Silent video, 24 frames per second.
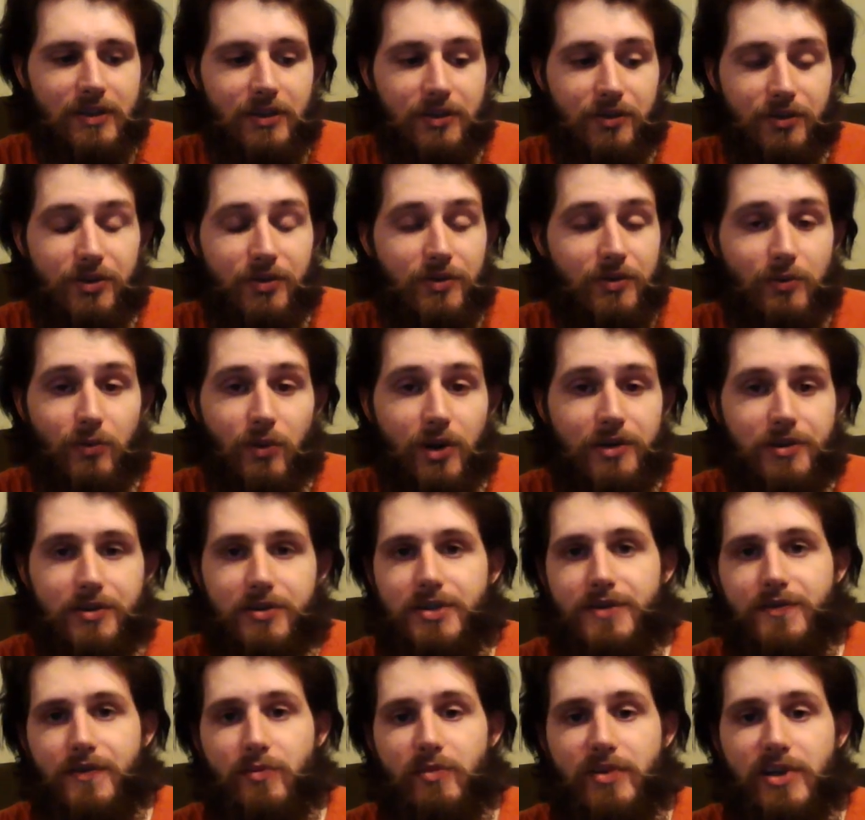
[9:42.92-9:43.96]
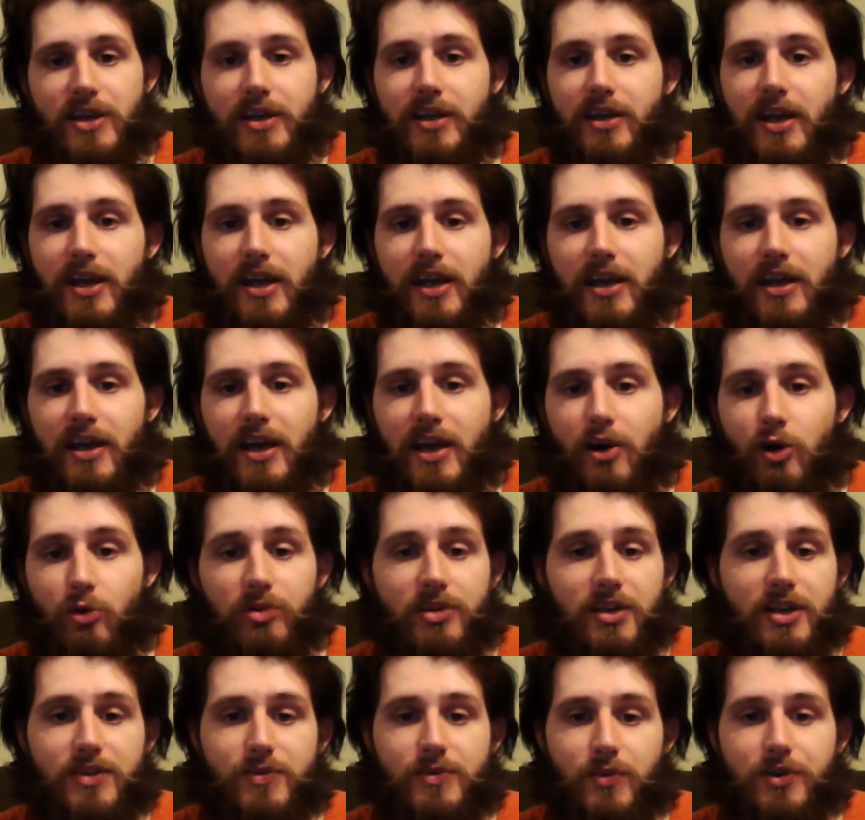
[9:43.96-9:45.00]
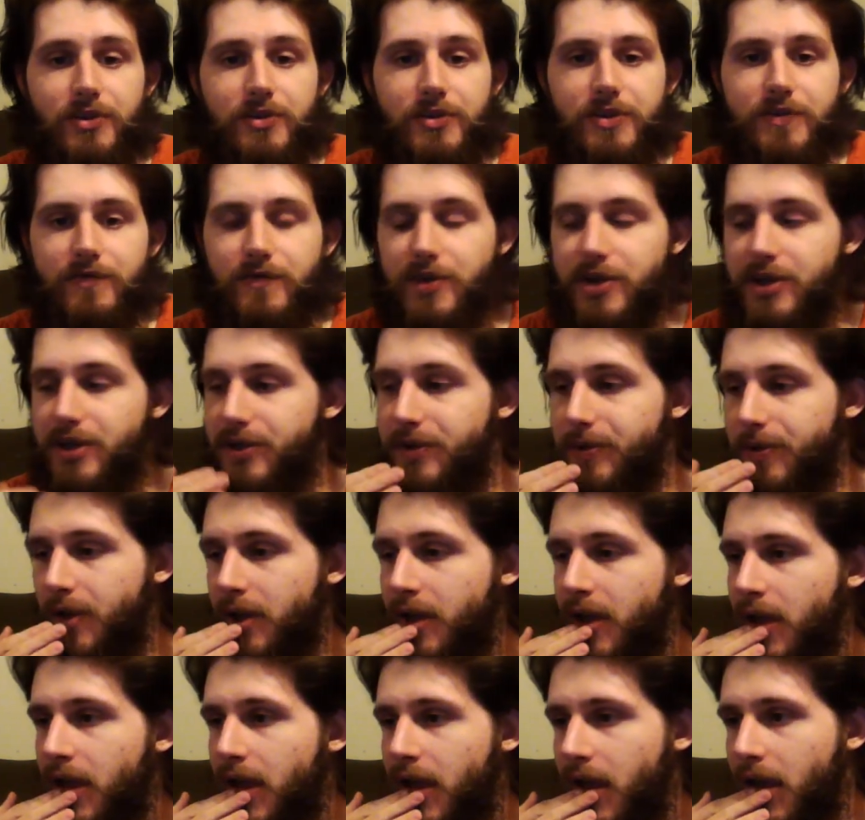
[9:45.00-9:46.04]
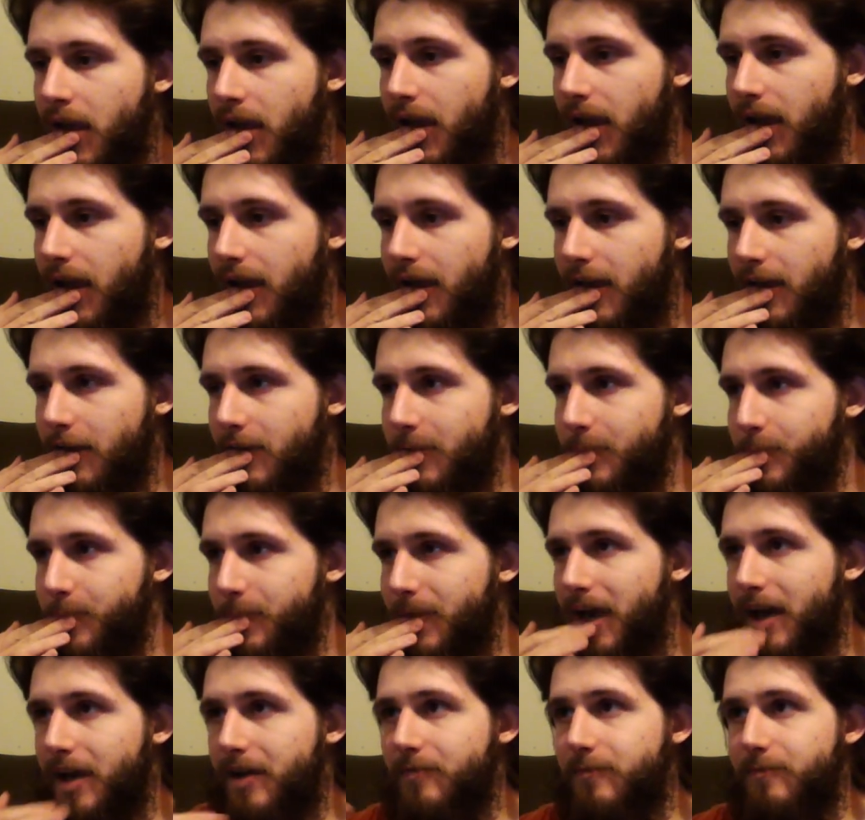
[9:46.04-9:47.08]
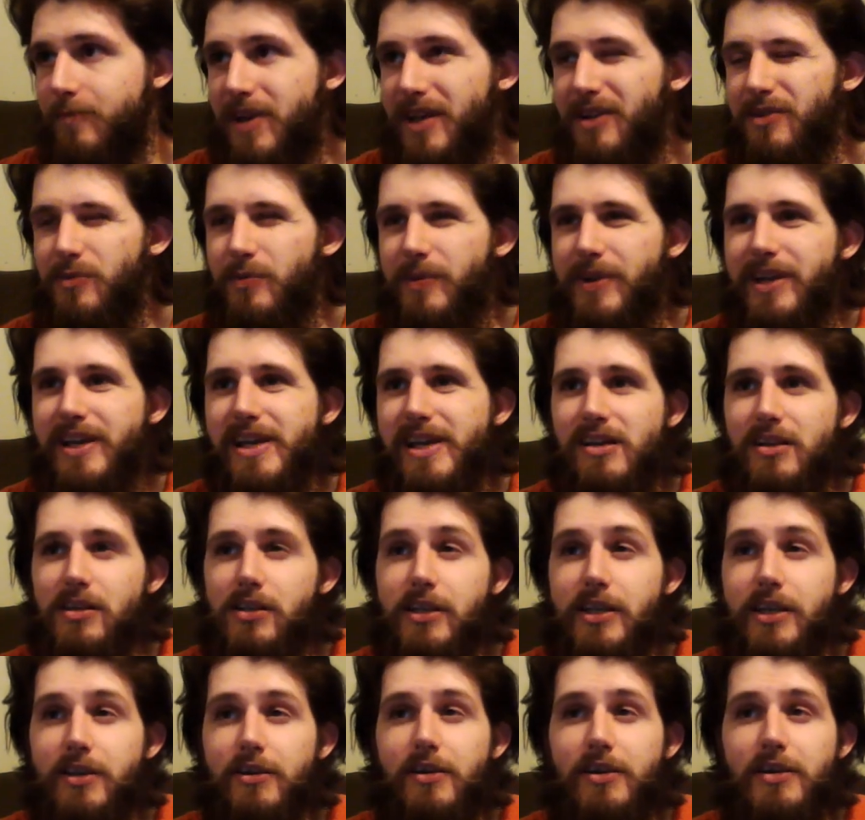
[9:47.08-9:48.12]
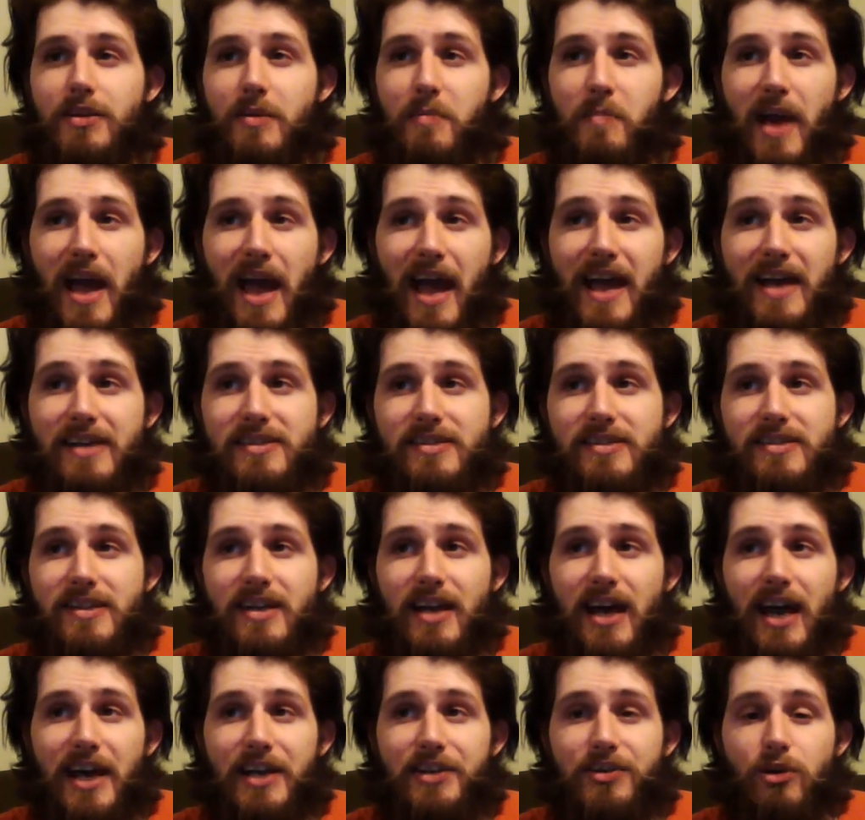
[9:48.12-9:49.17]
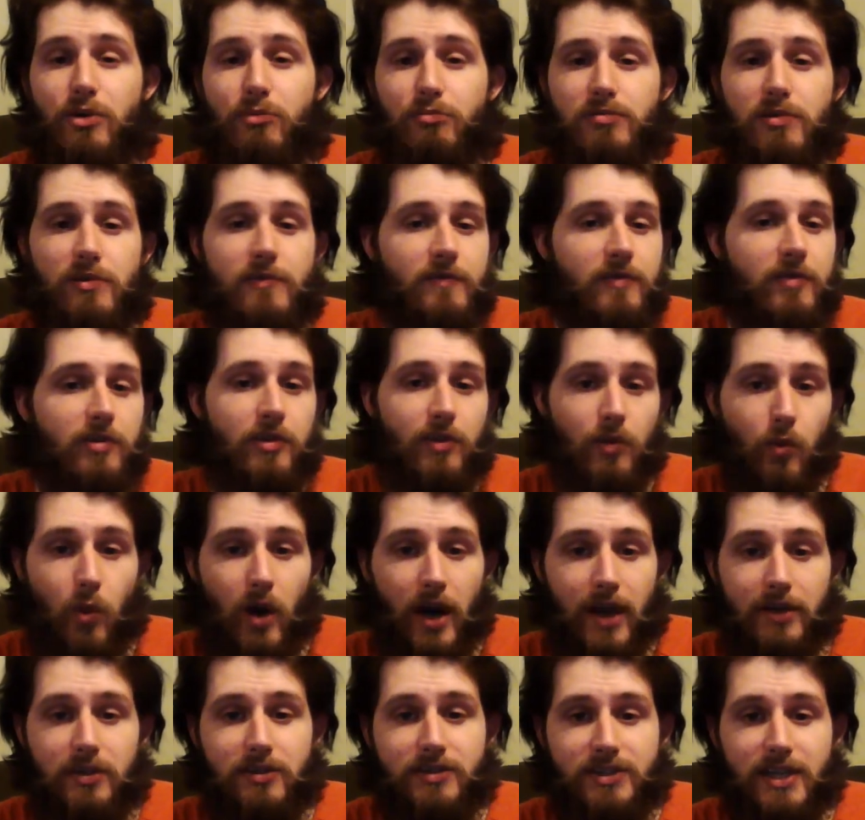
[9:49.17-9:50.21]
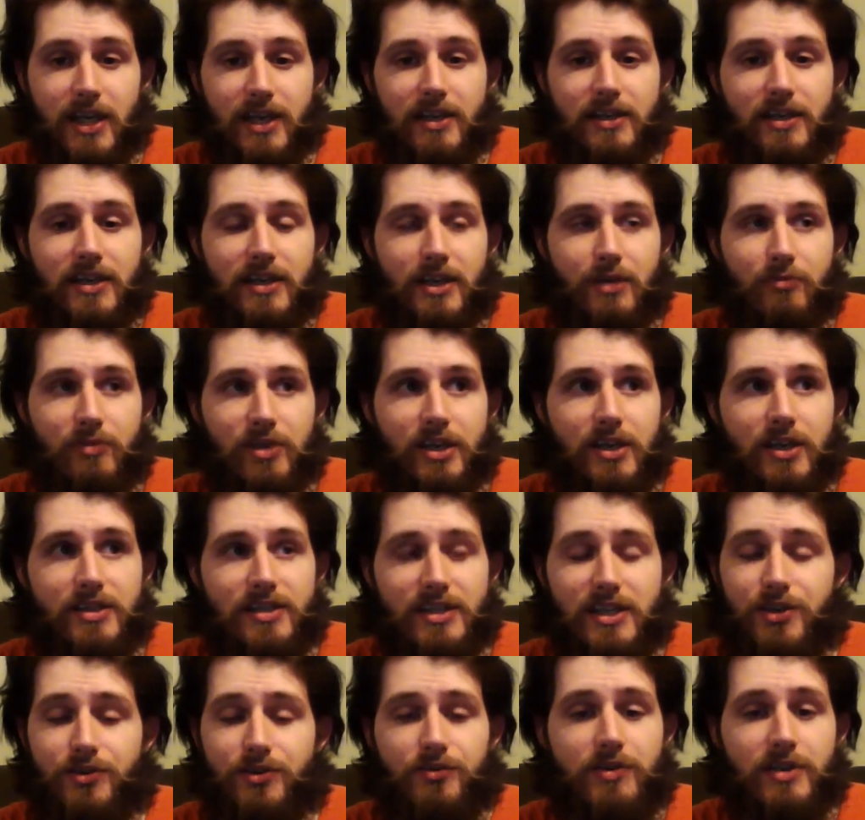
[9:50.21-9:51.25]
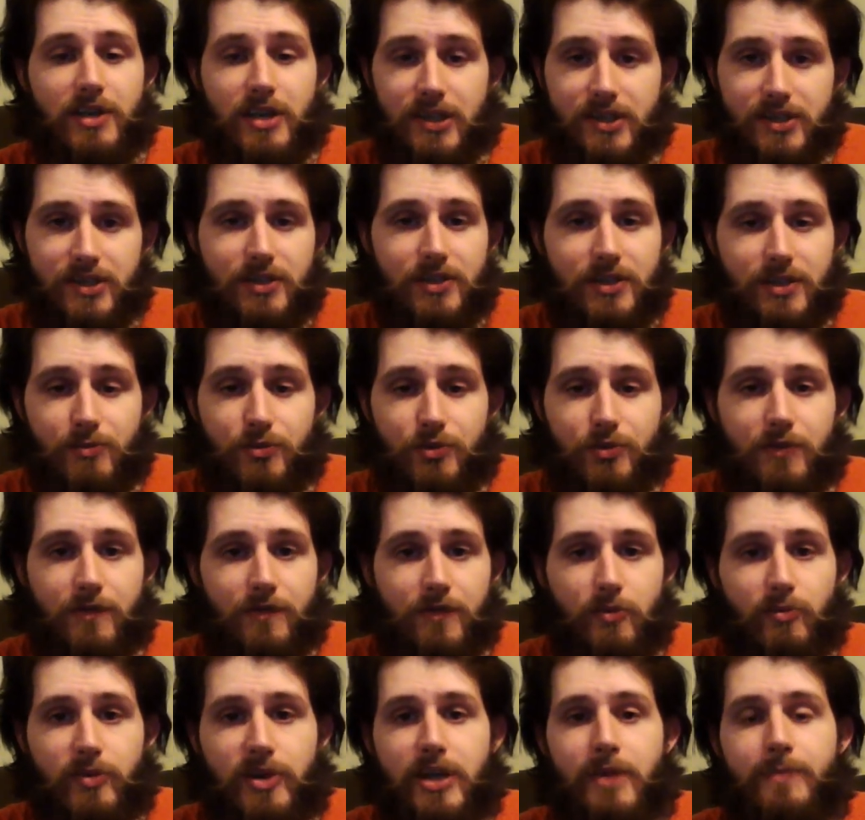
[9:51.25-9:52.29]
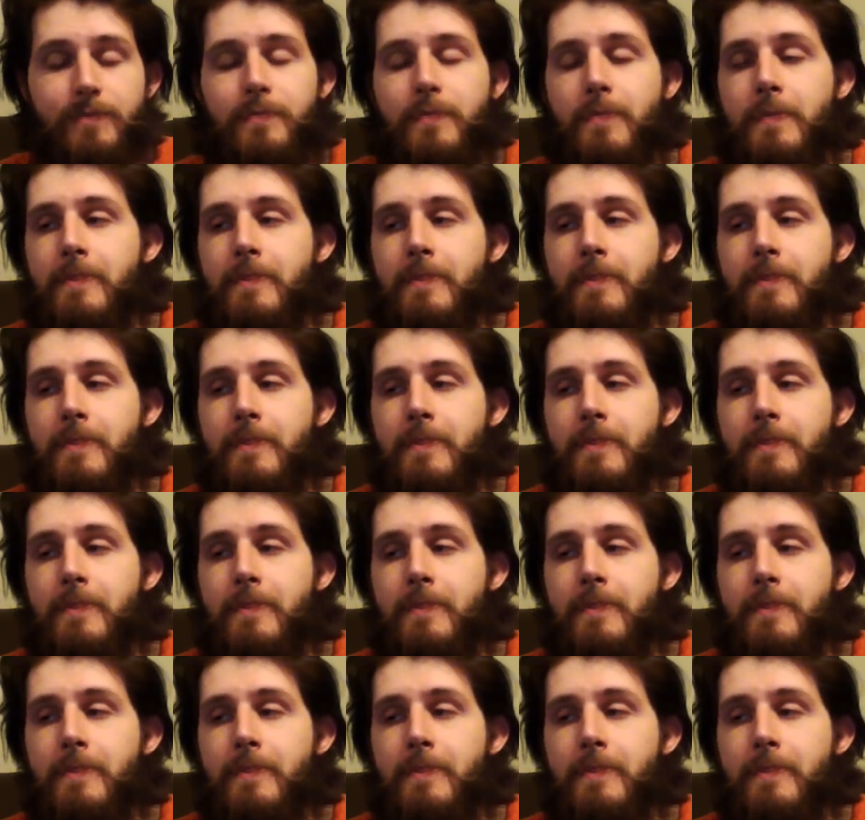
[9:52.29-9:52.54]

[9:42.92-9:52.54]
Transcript: doing wonders for me, and I hope it does wonders for you. I've made it really clear in the past that I don't prefer the wild technique because entry isn't smooth for me.